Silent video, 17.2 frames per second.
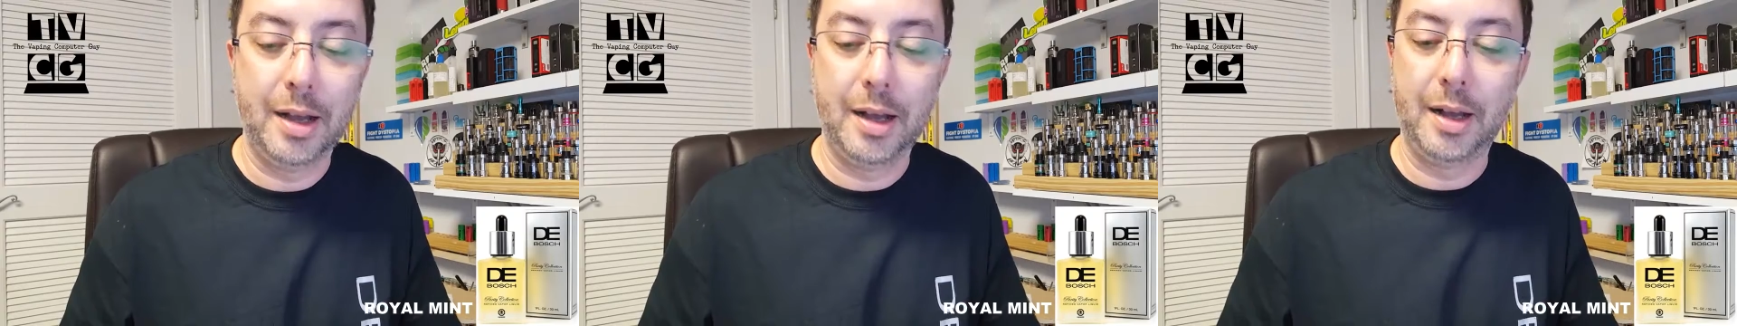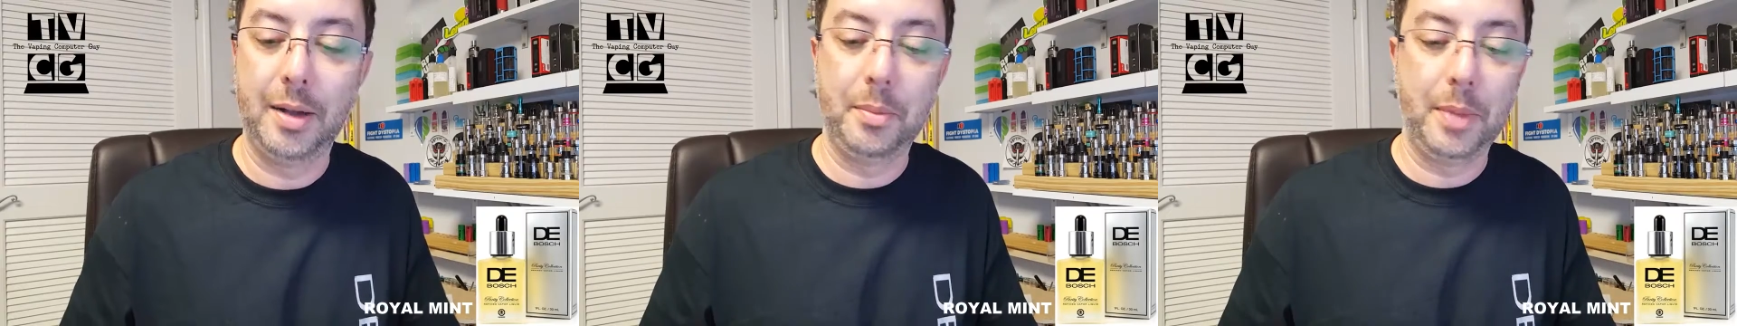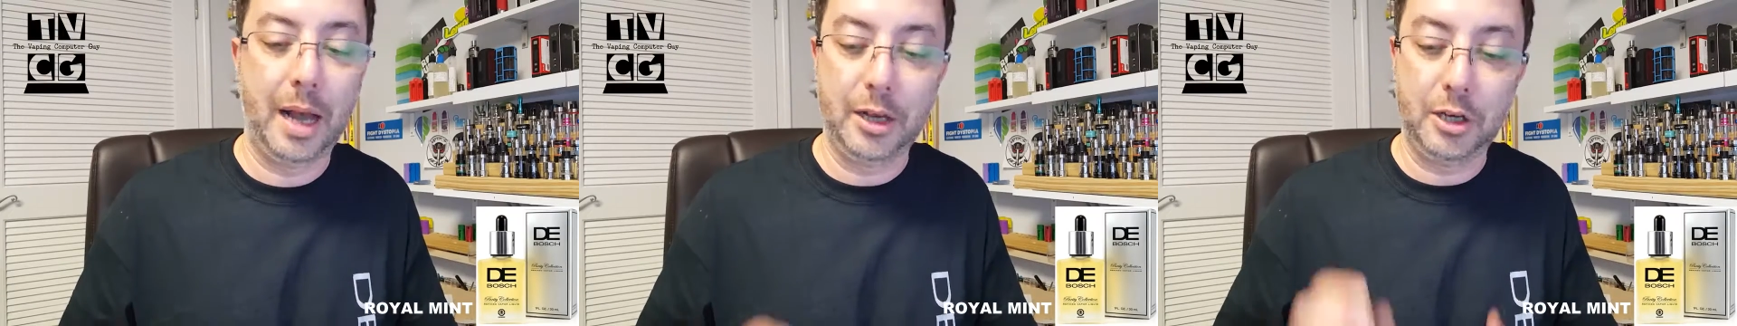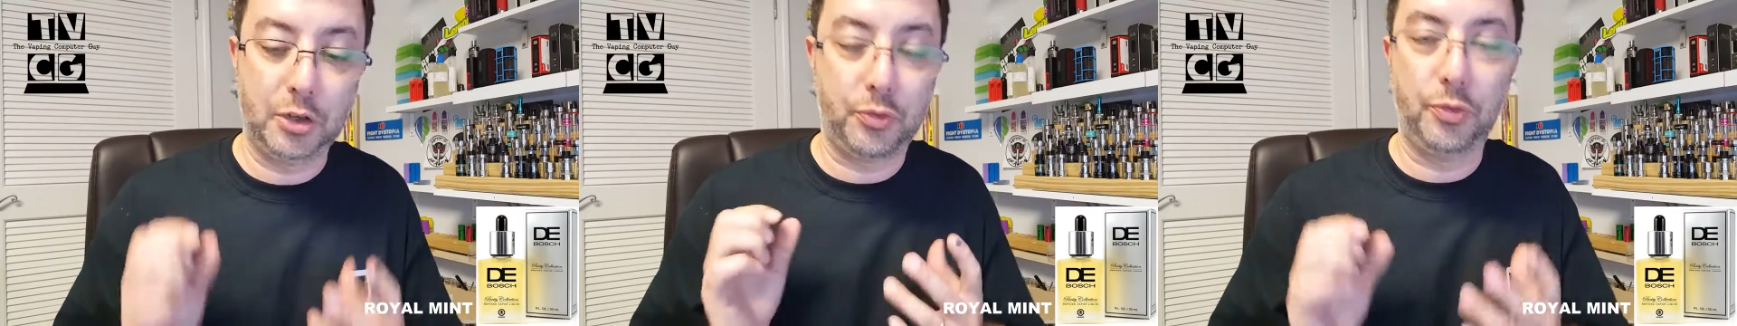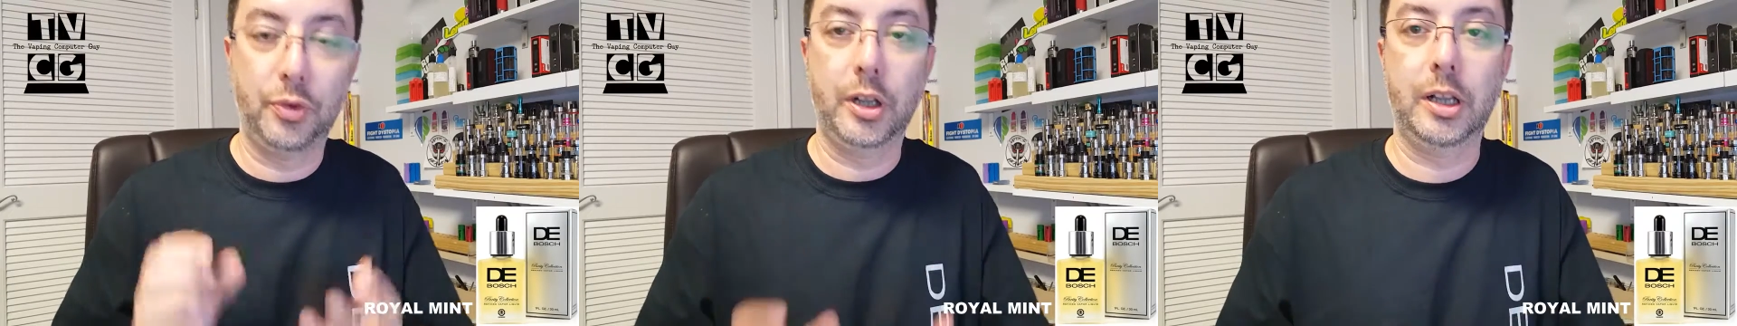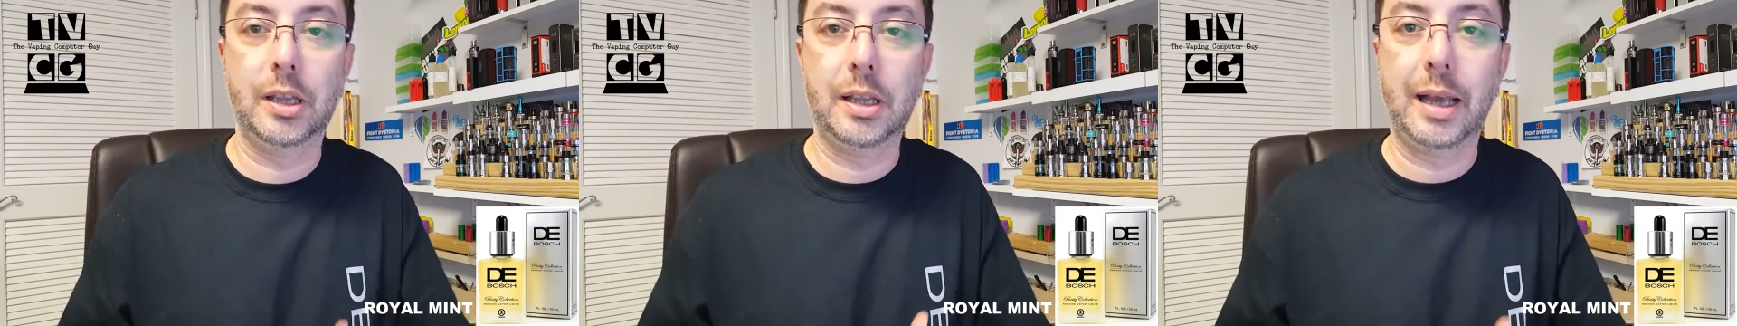I just
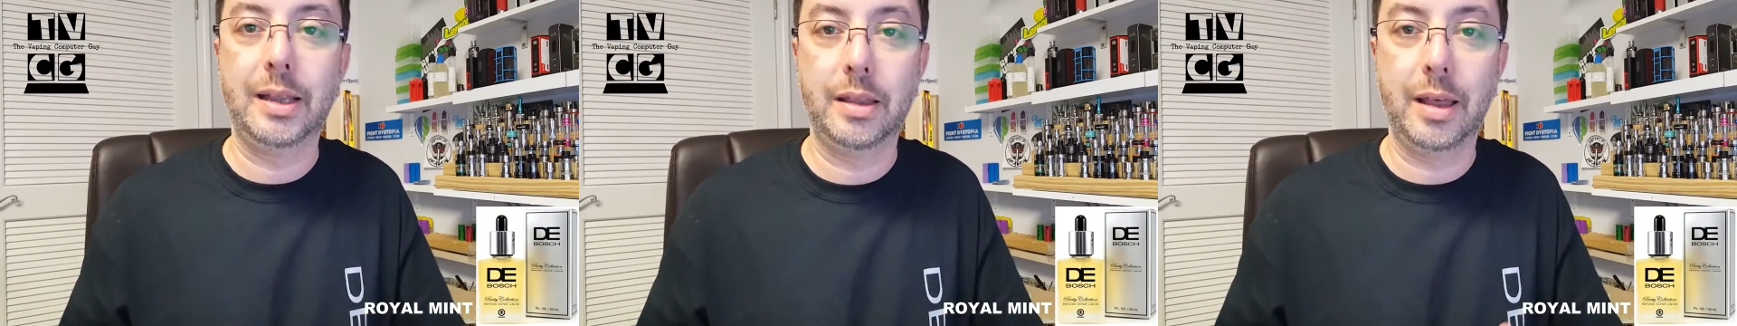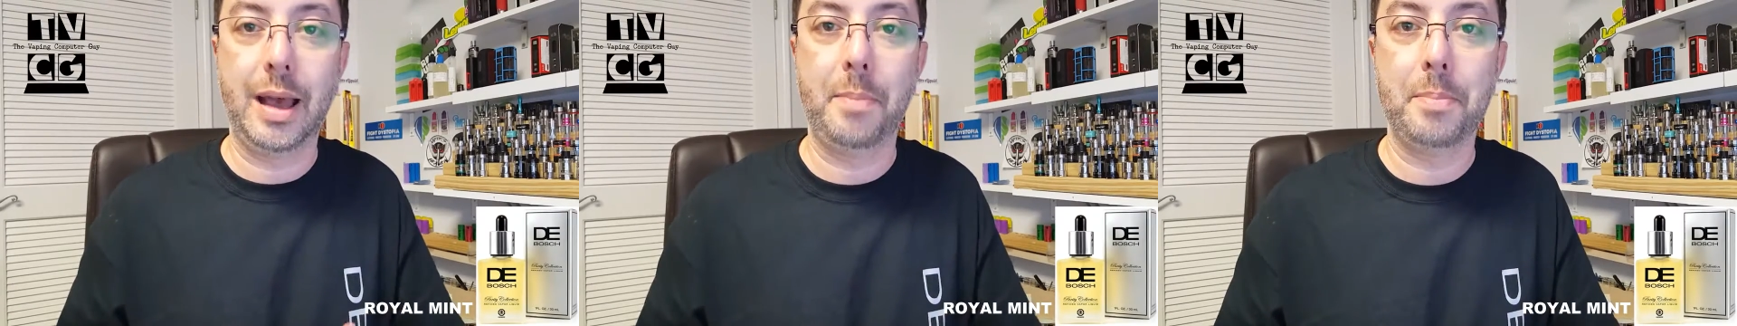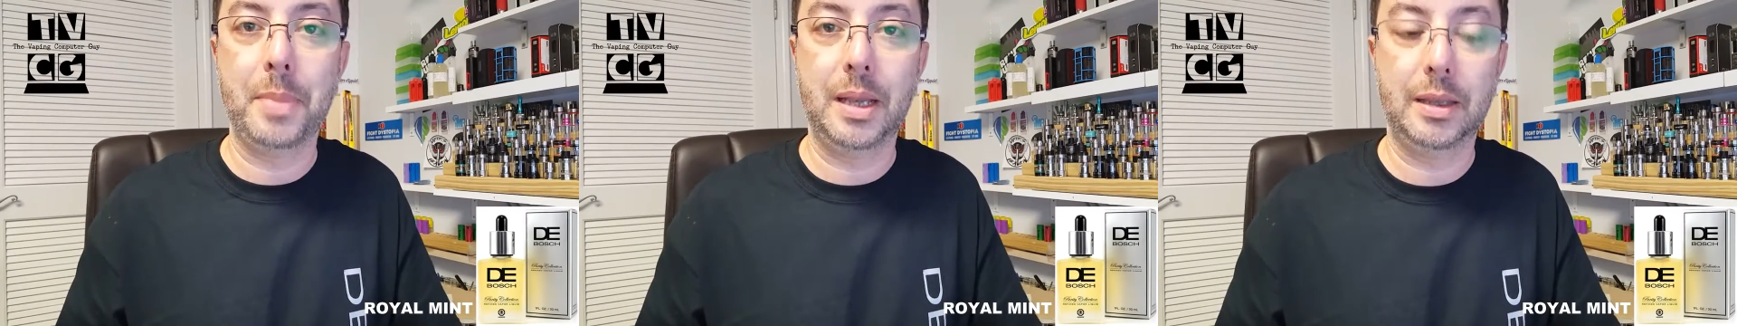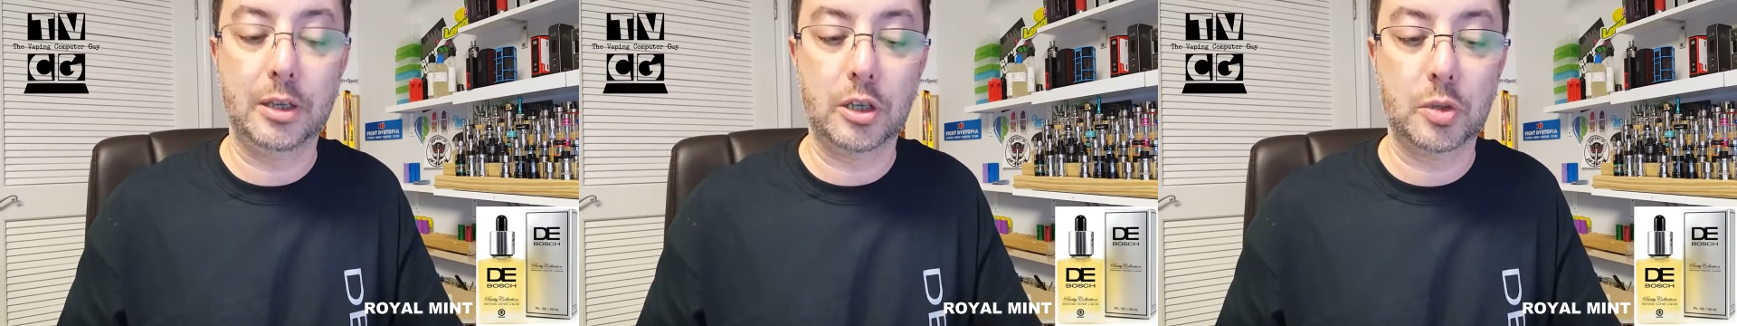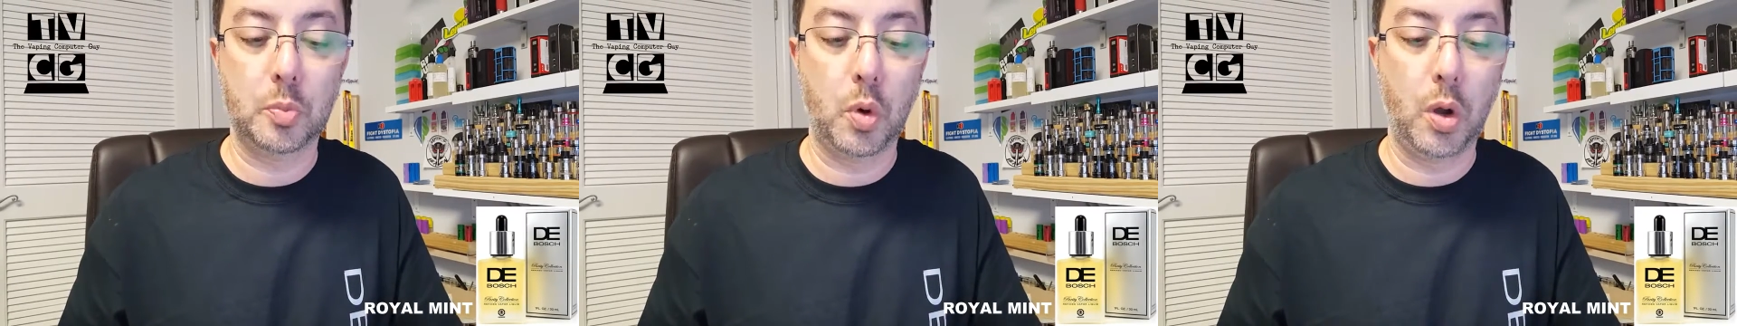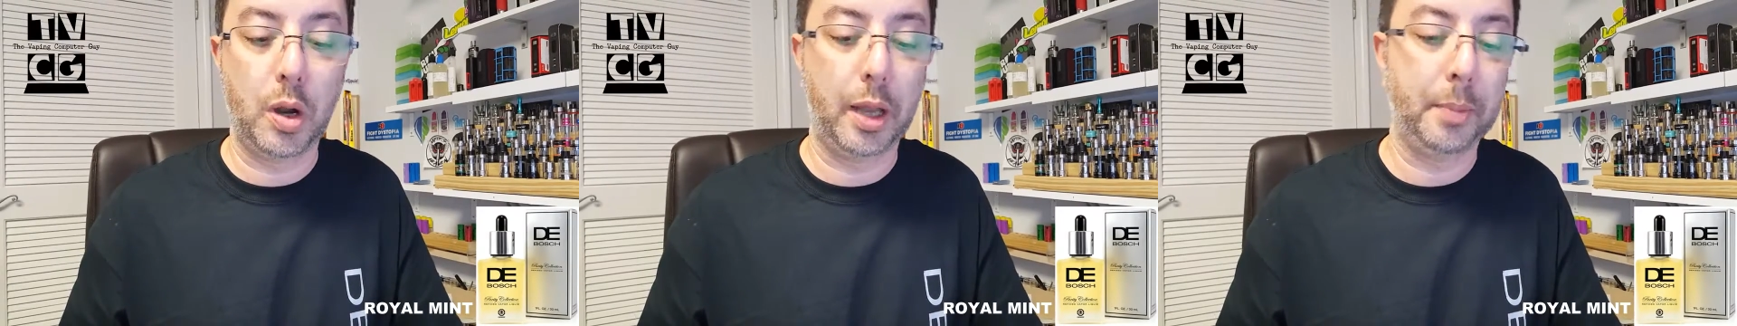really like that mint
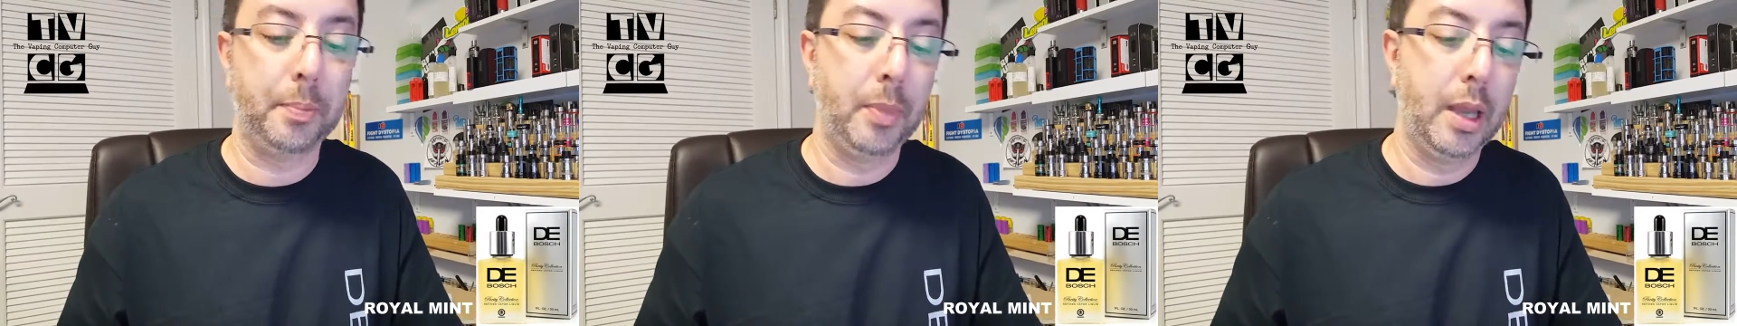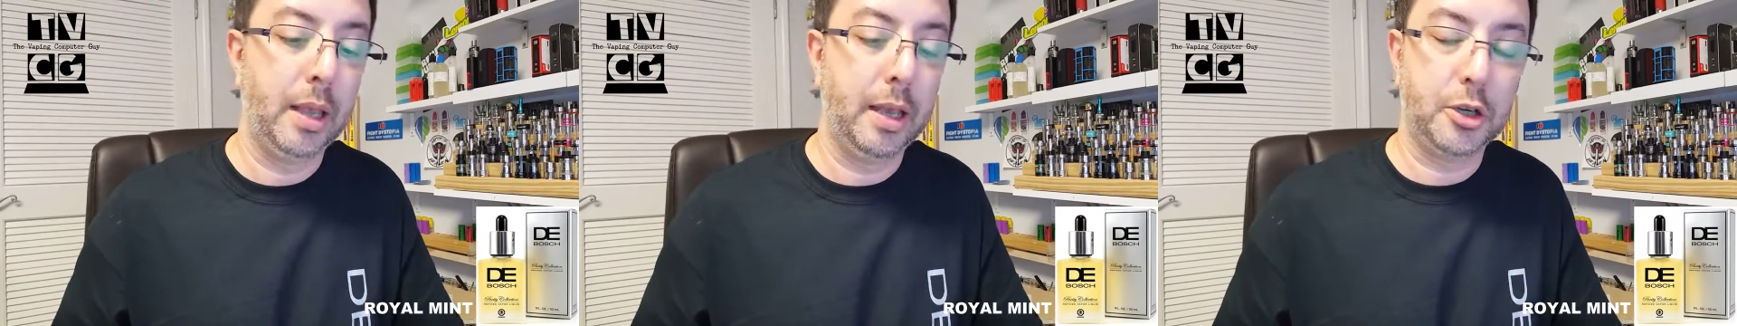this morning.